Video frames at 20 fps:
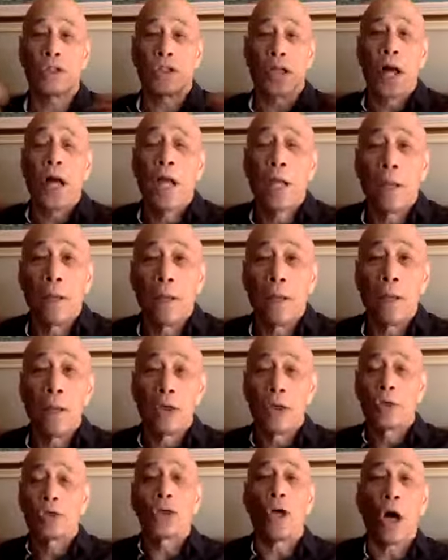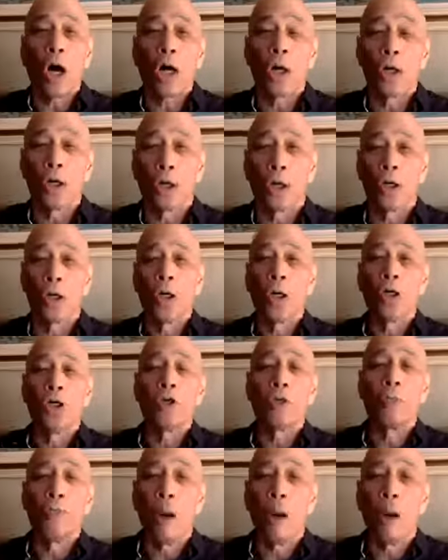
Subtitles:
son, your daughter, your